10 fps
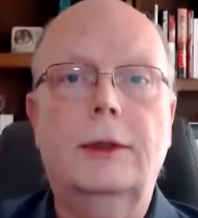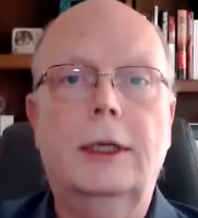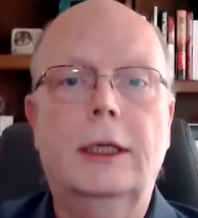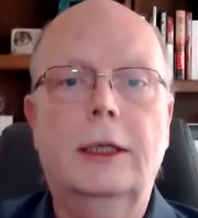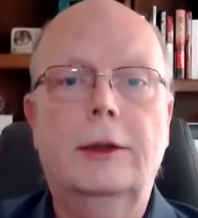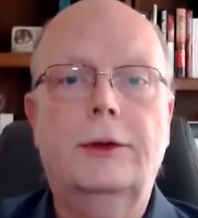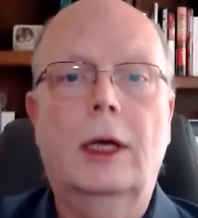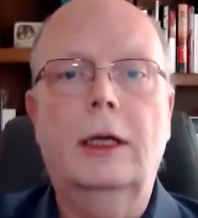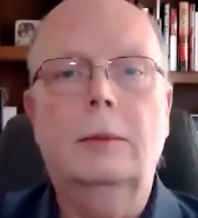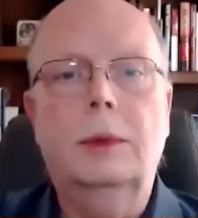is
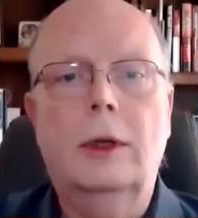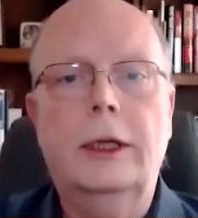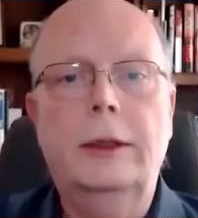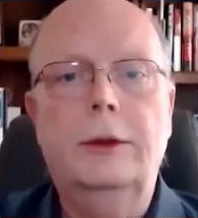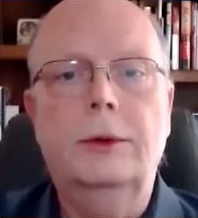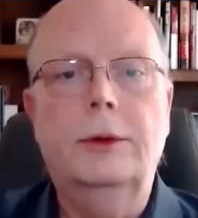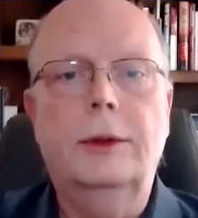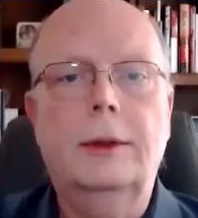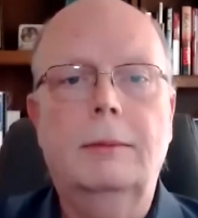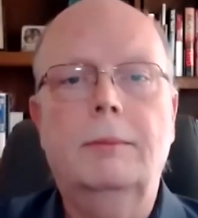unemployed due
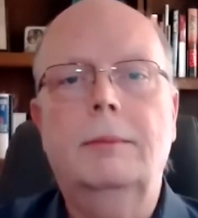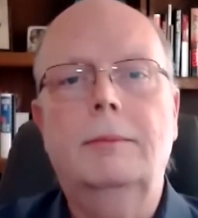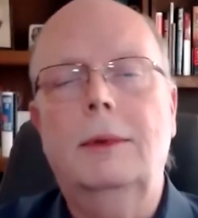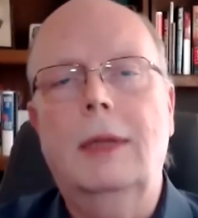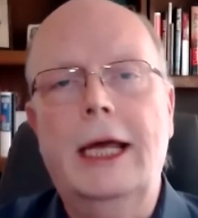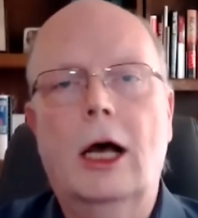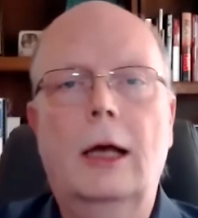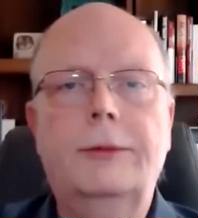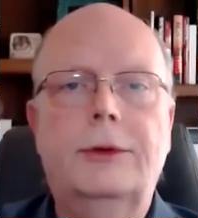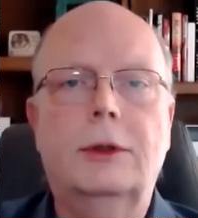to
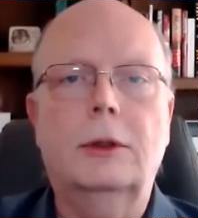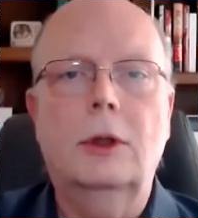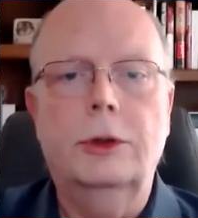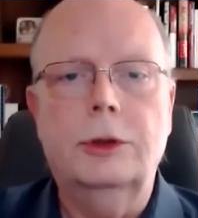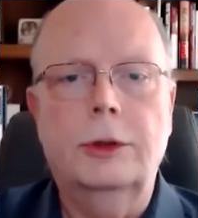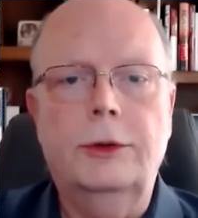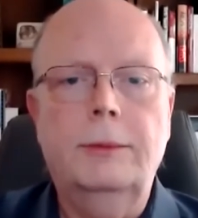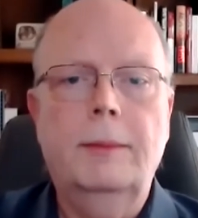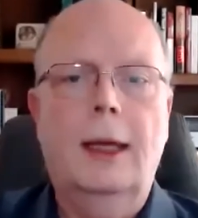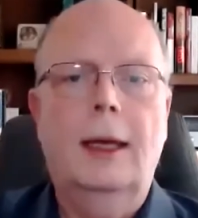layoffs and closures.
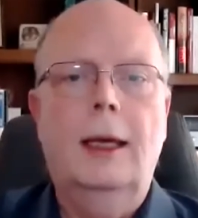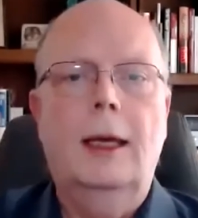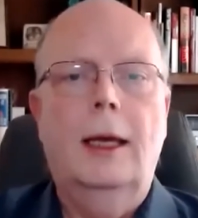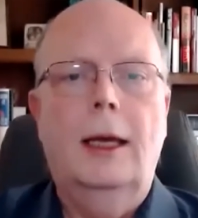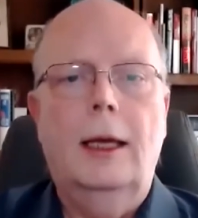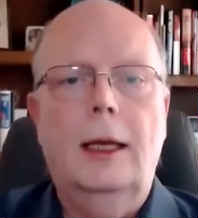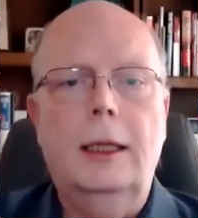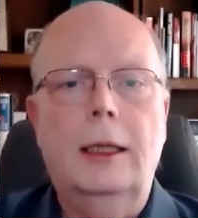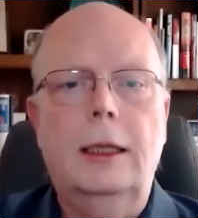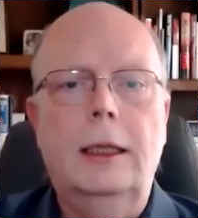
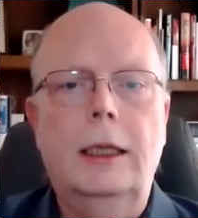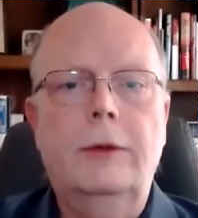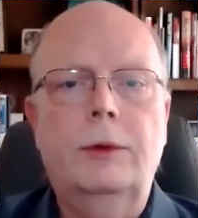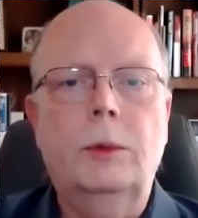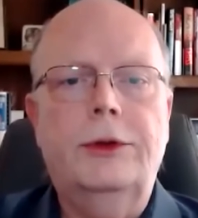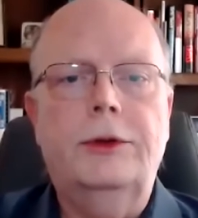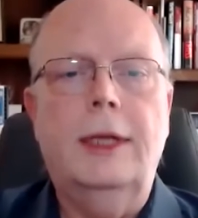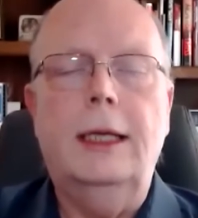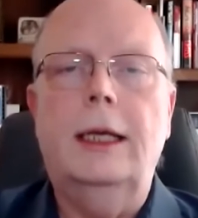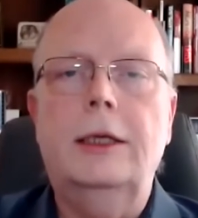Even with
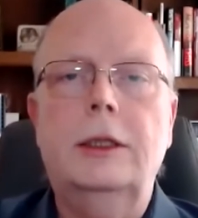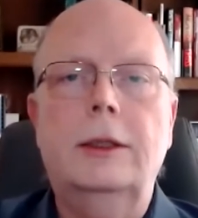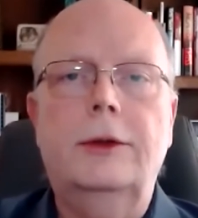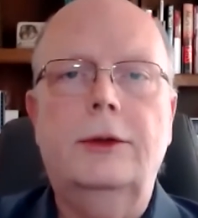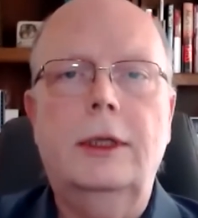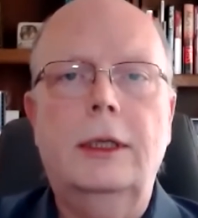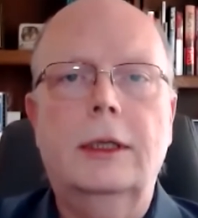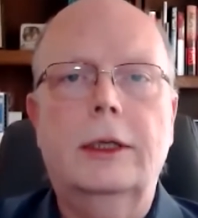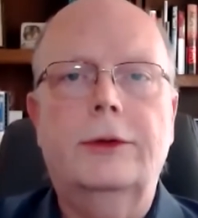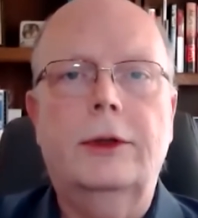state agency
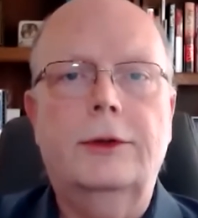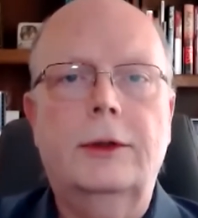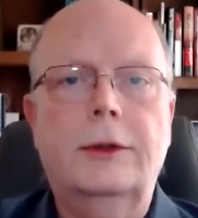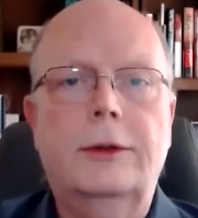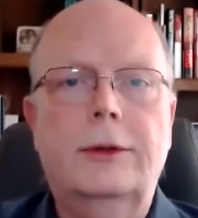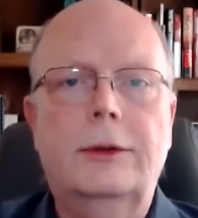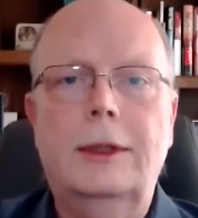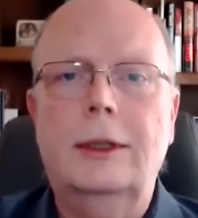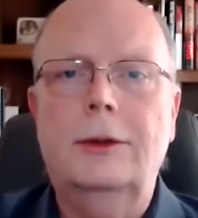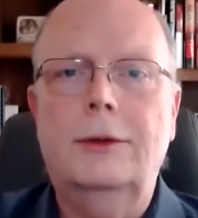assistance,
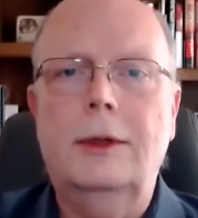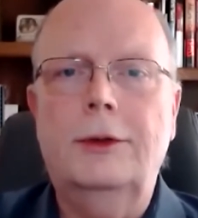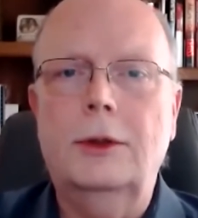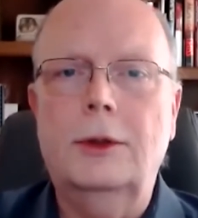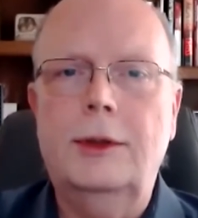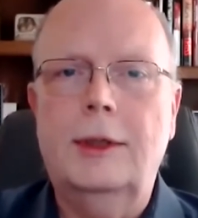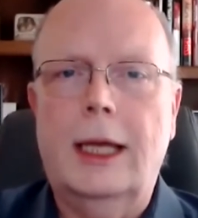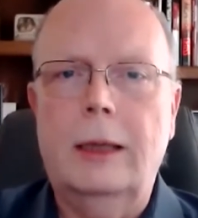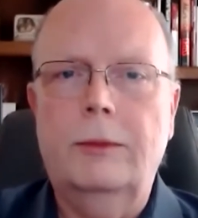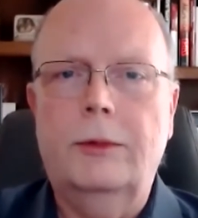is this a good
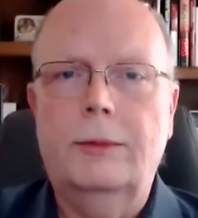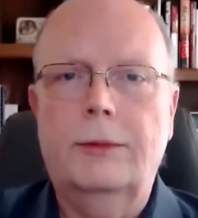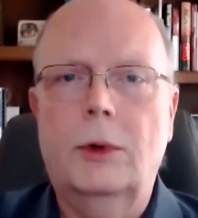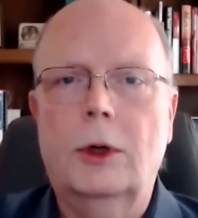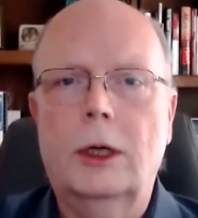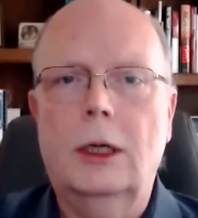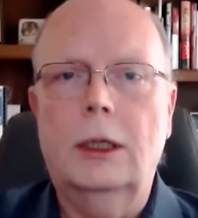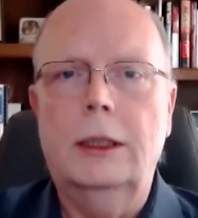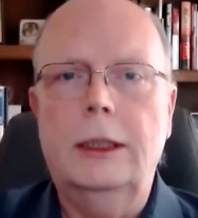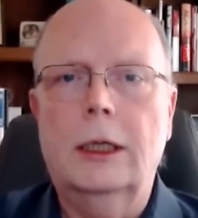time for
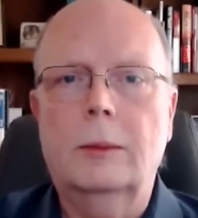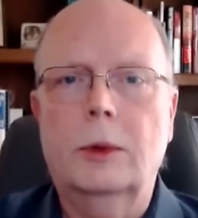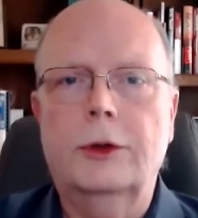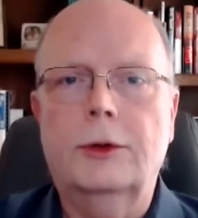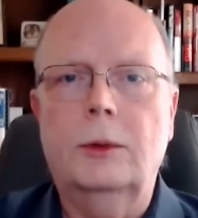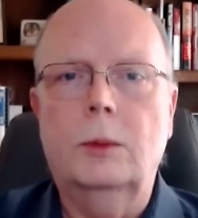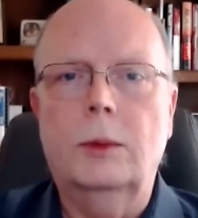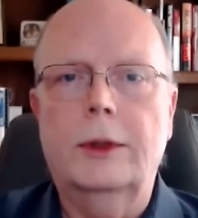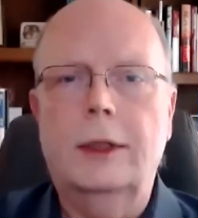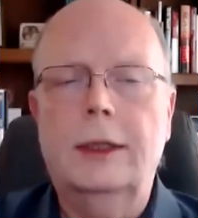a young person
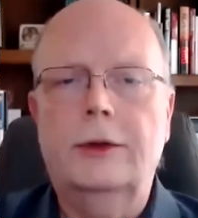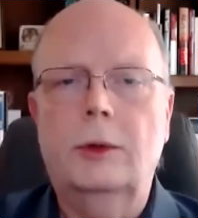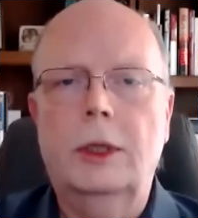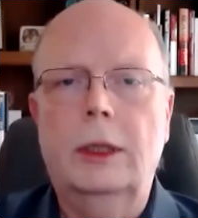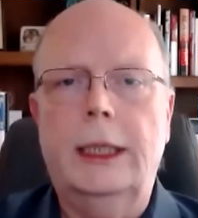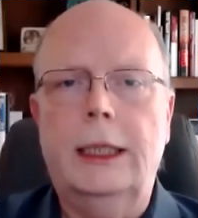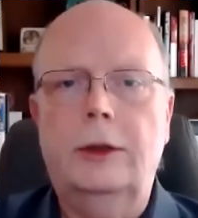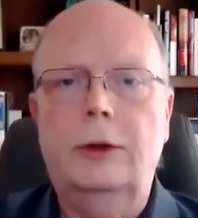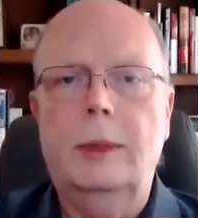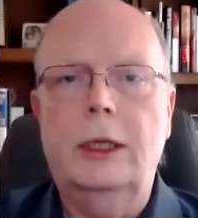with a disability
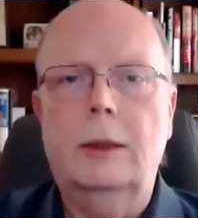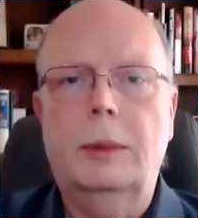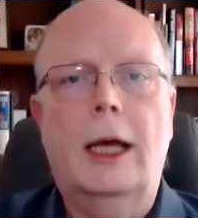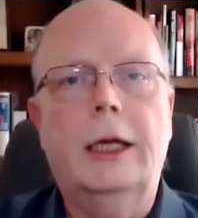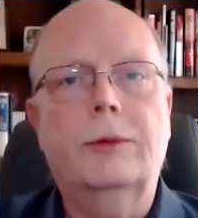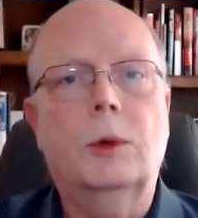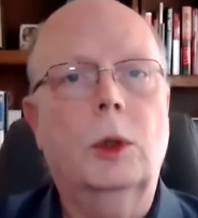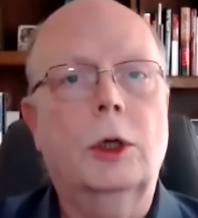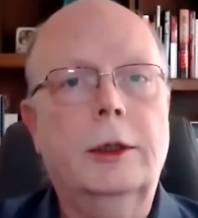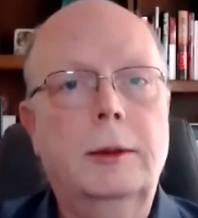to be applying for work?